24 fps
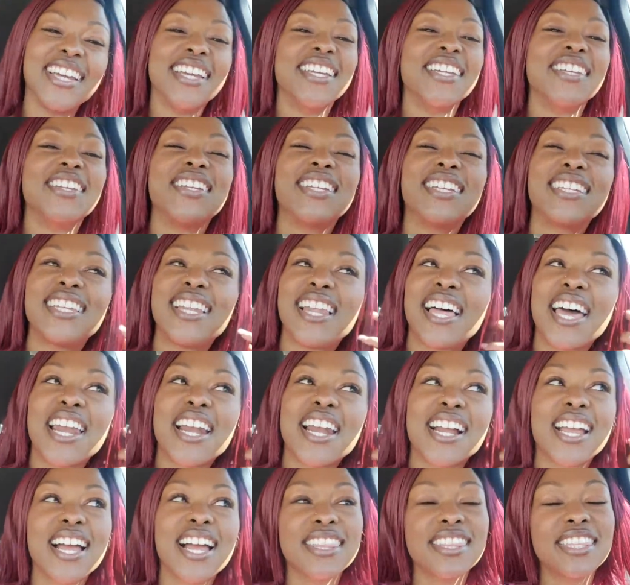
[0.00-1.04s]
you glad
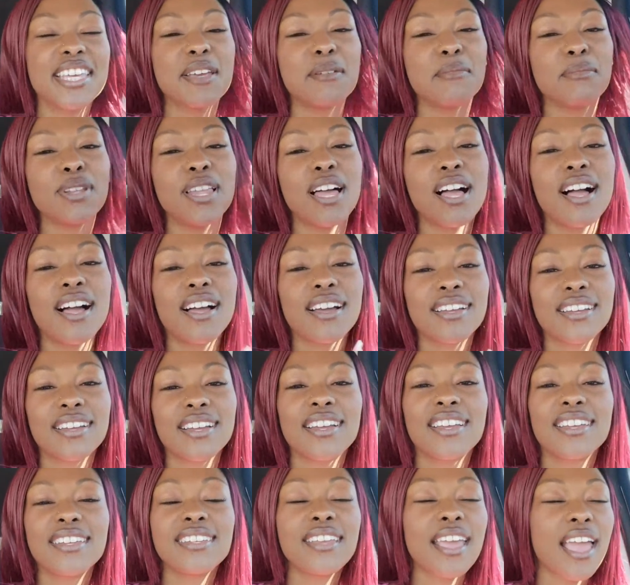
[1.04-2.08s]
I got that block?
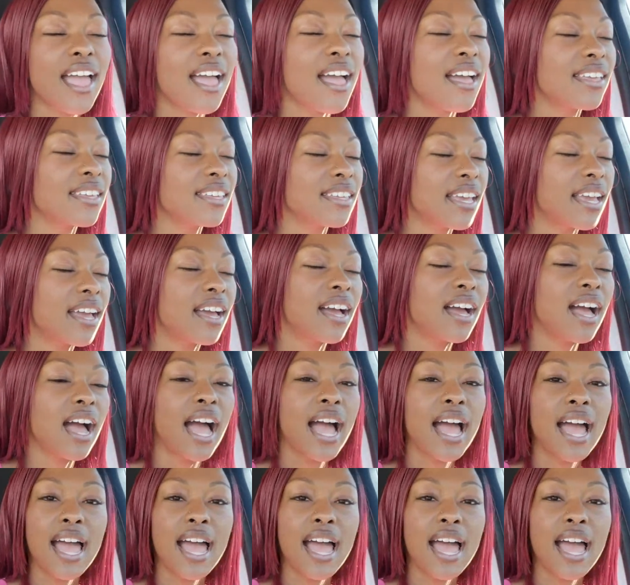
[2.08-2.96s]
Yeah.